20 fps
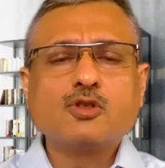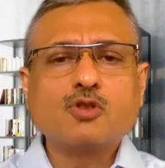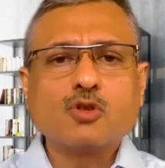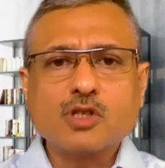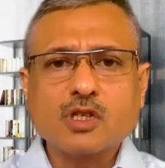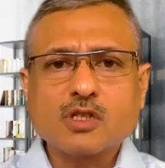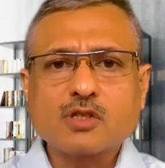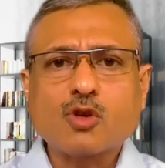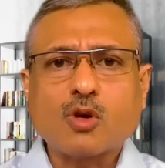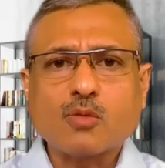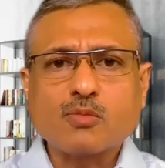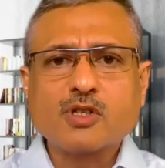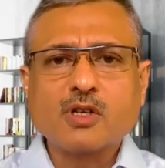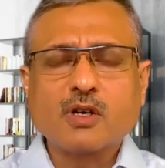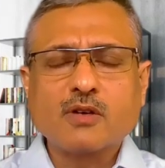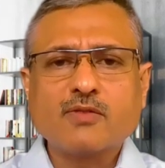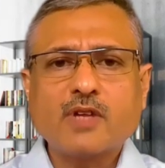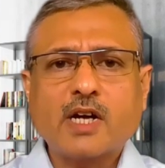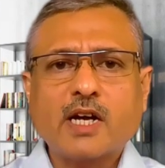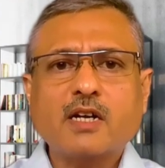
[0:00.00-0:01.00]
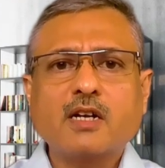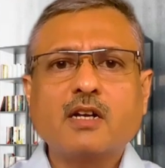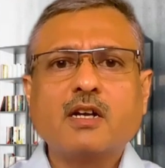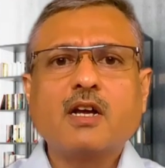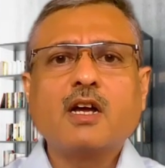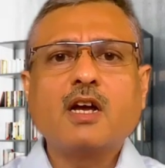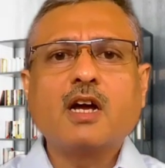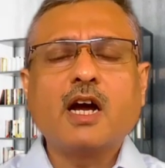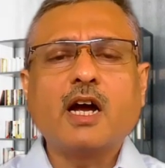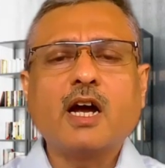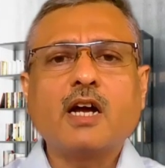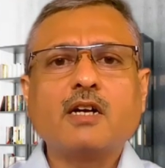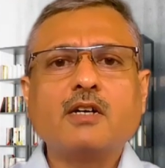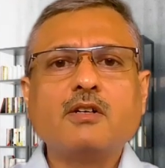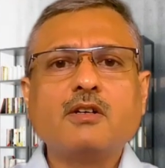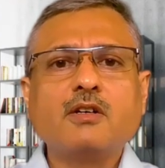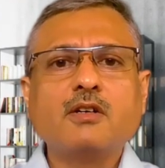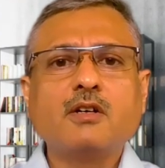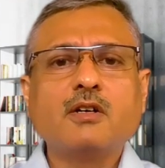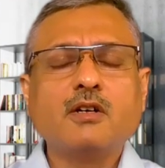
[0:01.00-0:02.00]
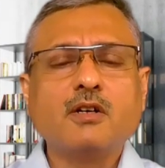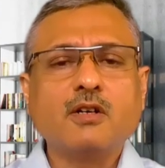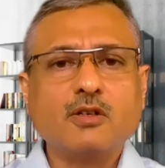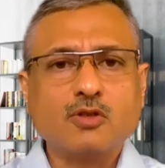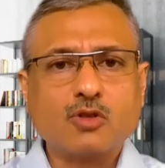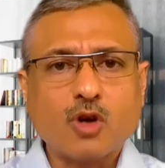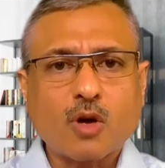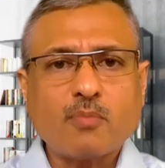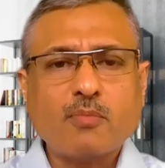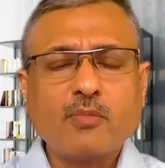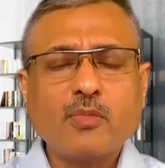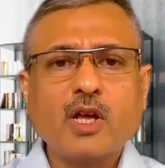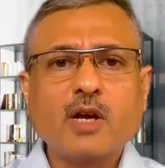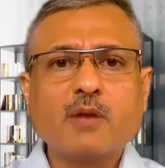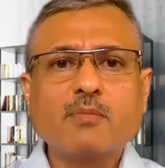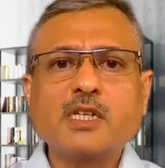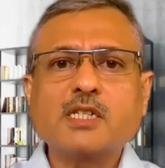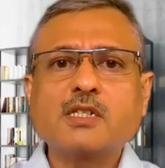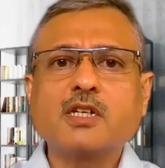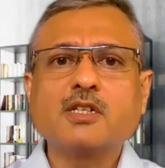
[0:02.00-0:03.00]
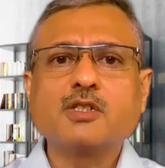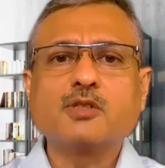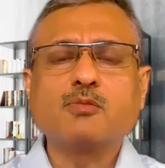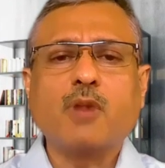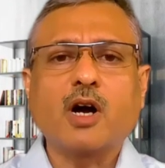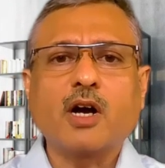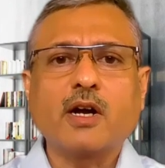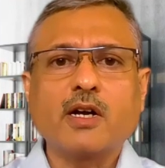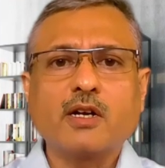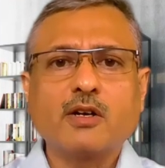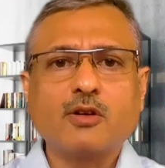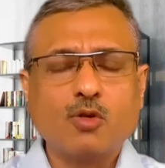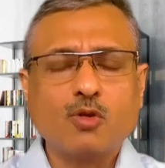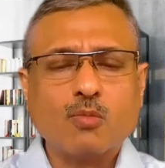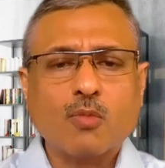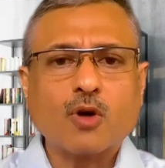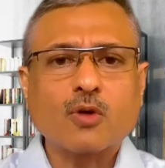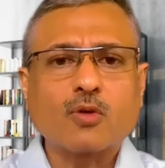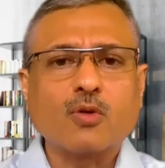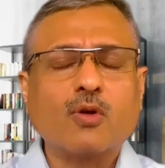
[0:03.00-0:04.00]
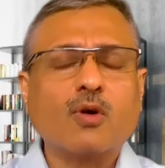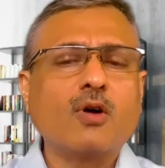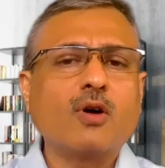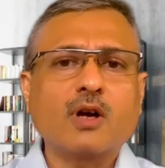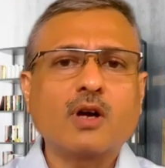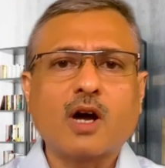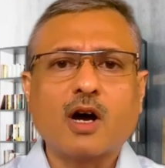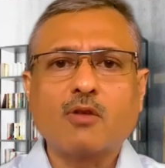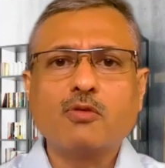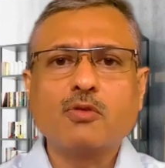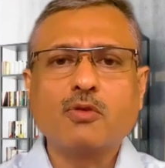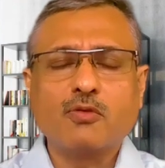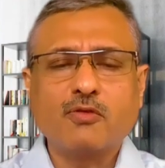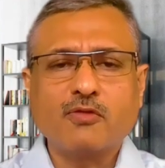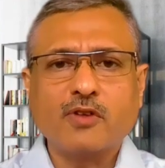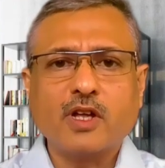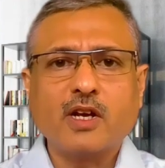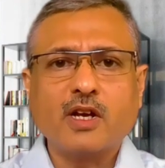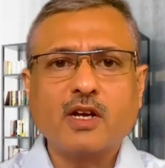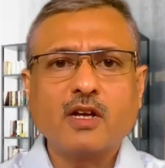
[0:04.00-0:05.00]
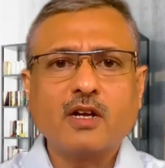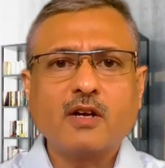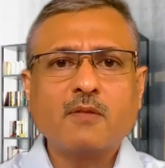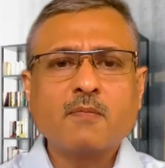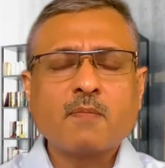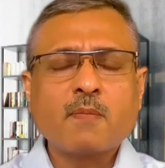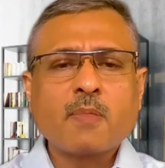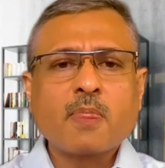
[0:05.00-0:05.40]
So just observe that. And drop me a message by tomorrow on how you feel.